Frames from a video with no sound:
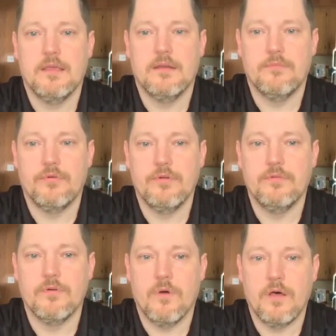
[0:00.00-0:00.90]
and
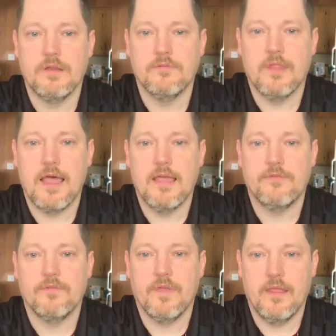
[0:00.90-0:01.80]
improve the quality of
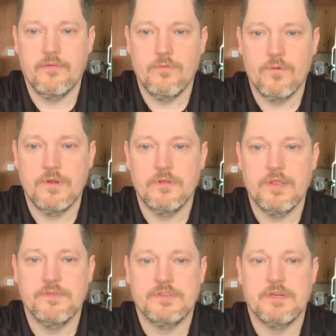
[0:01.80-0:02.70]
life of everyone who
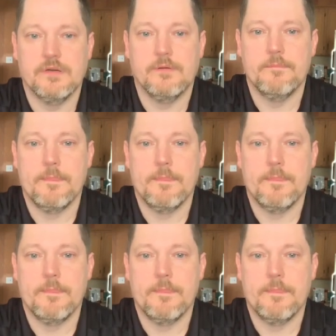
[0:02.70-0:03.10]
lives here.